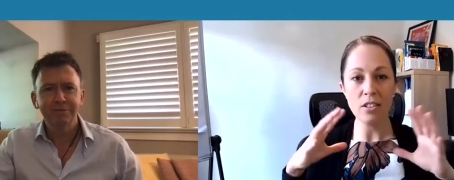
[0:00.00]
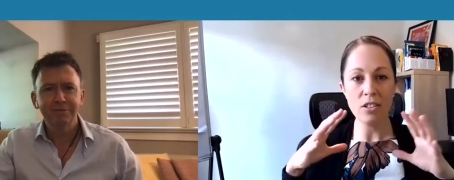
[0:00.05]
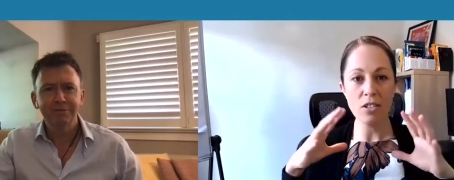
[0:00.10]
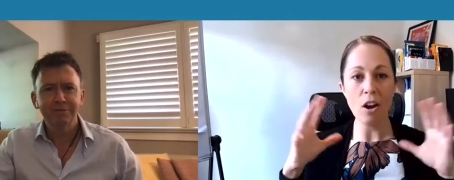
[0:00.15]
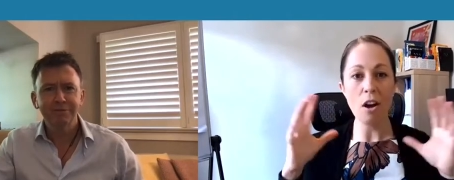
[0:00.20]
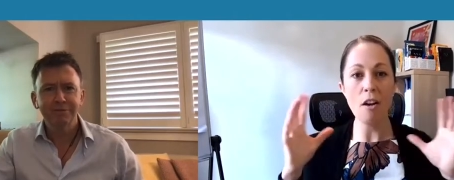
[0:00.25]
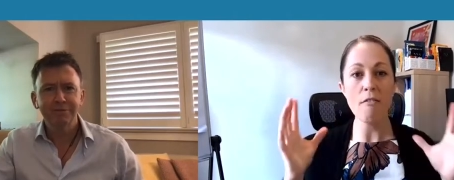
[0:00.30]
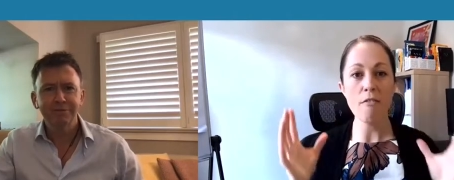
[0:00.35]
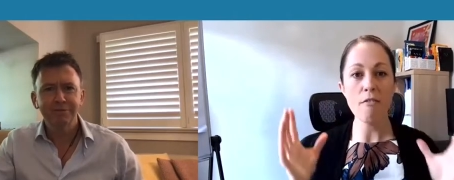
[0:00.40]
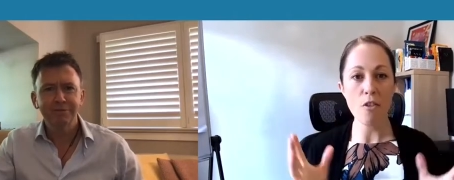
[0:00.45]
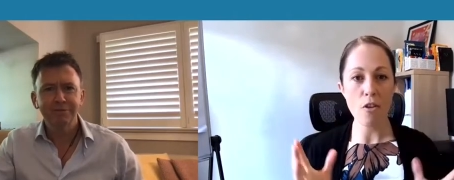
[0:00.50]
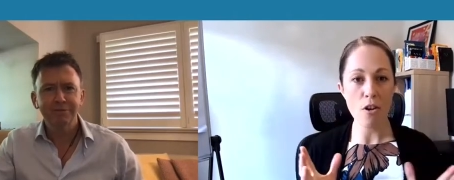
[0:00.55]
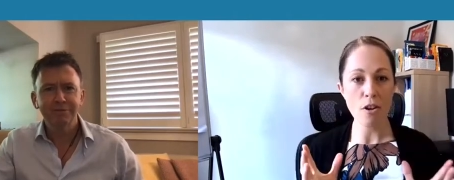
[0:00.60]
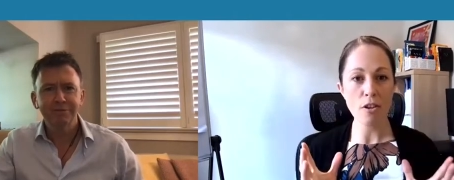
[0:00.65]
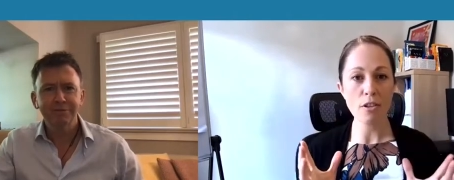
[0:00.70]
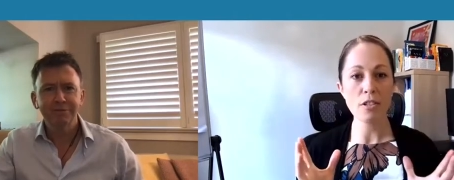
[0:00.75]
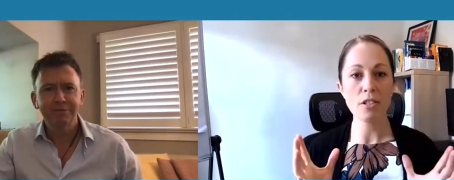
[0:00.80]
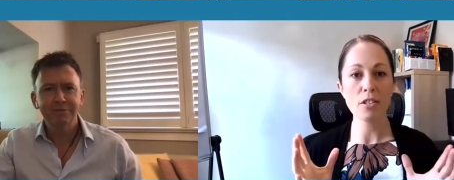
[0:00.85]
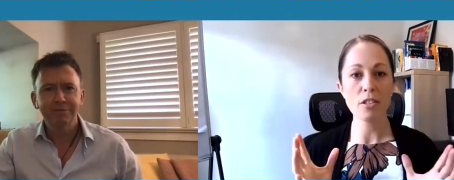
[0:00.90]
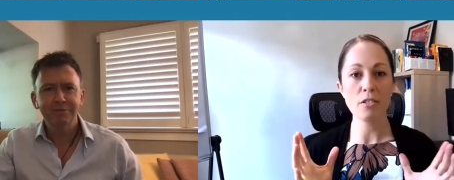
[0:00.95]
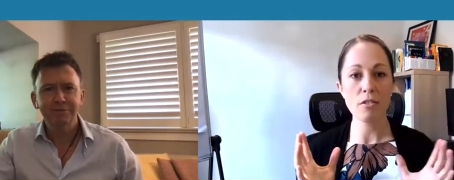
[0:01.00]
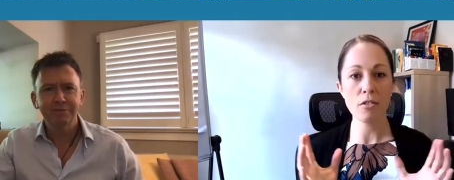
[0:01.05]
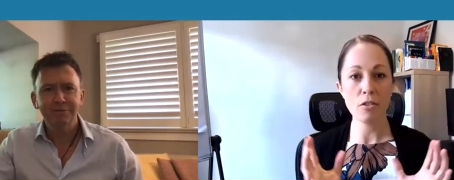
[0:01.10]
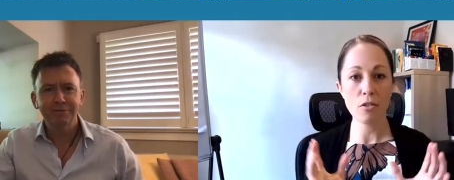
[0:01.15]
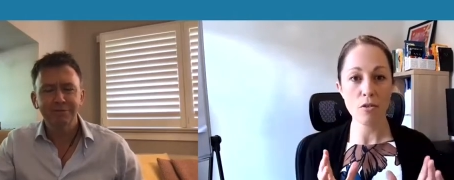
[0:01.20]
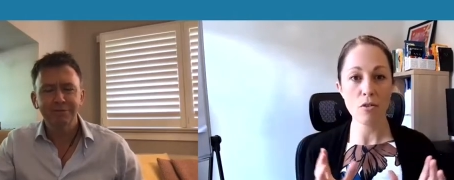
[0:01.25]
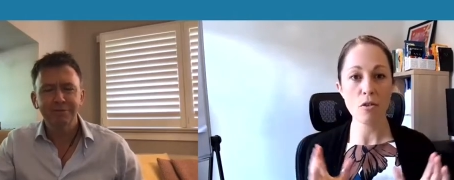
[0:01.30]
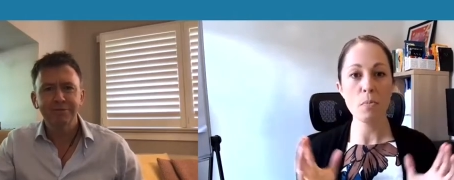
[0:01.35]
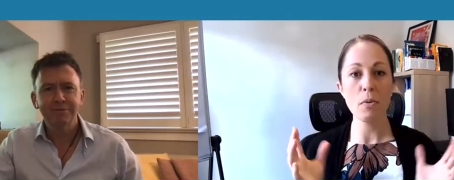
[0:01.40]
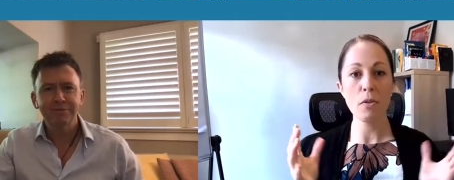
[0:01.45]
Speaker 1: diverse
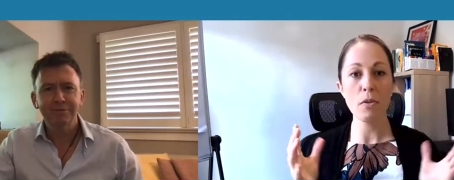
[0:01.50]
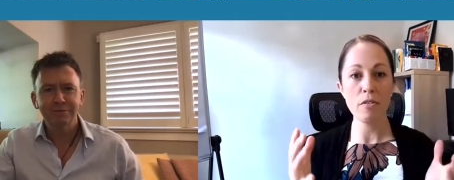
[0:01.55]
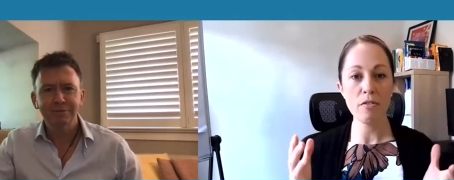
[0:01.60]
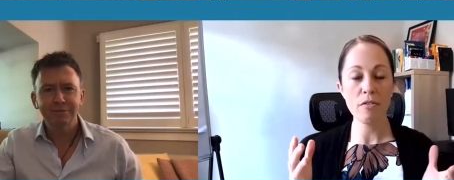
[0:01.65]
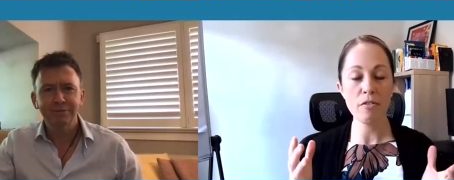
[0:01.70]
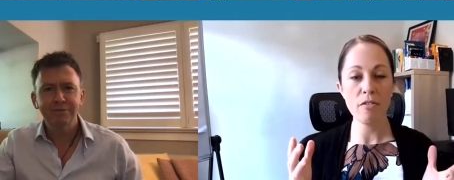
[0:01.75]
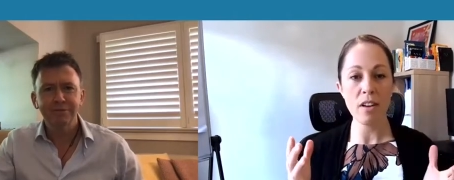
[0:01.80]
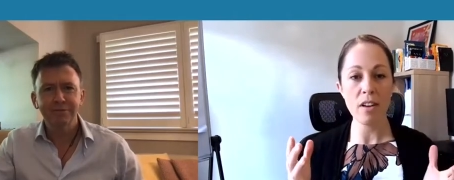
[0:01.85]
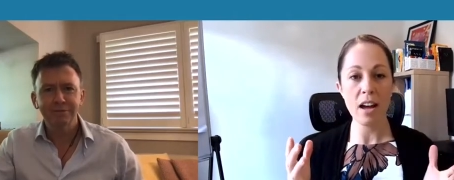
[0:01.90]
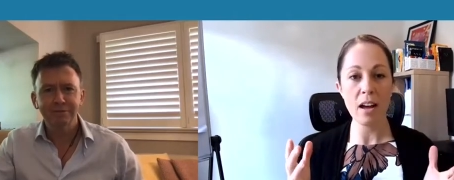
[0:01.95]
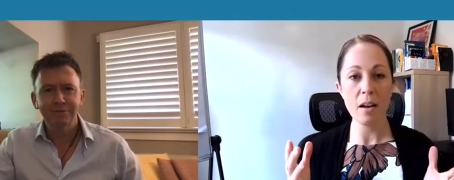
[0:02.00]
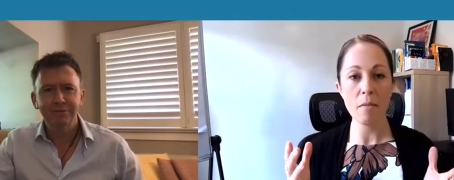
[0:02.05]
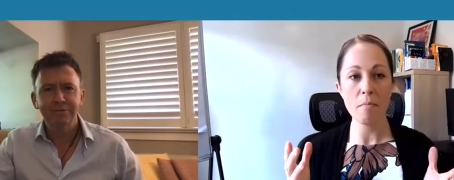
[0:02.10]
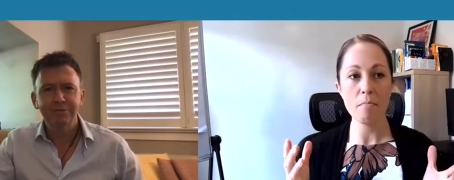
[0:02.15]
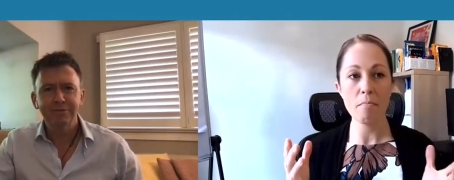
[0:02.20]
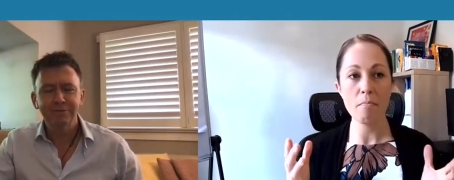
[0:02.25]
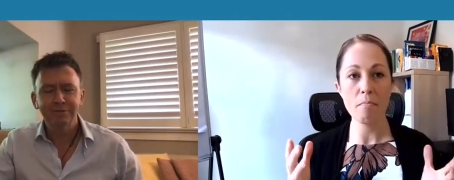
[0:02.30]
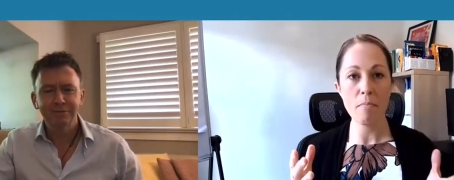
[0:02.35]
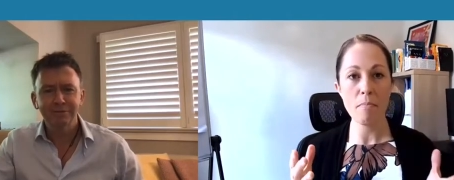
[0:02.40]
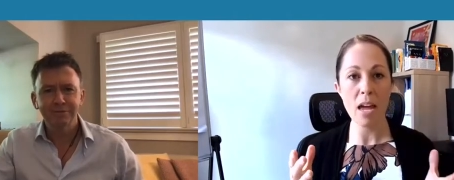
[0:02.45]
group of um,